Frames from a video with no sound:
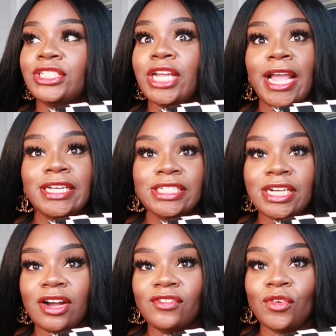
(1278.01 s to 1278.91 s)

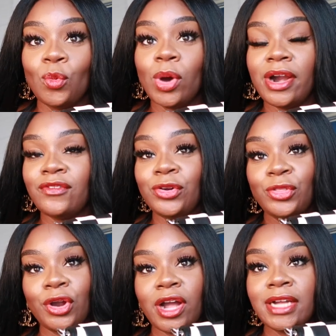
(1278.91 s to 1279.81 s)
changing of whatever
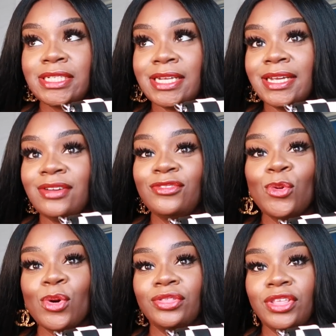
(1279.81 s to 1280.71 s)
they're cutting
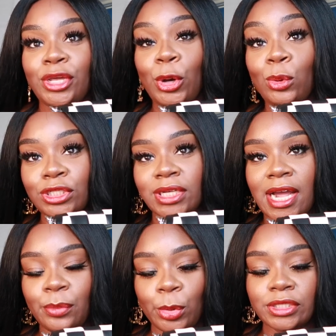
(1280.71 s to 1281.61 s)
for the coach
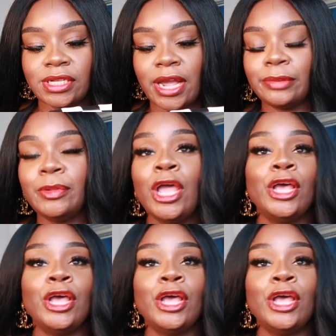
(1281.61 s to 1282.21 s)
line per se.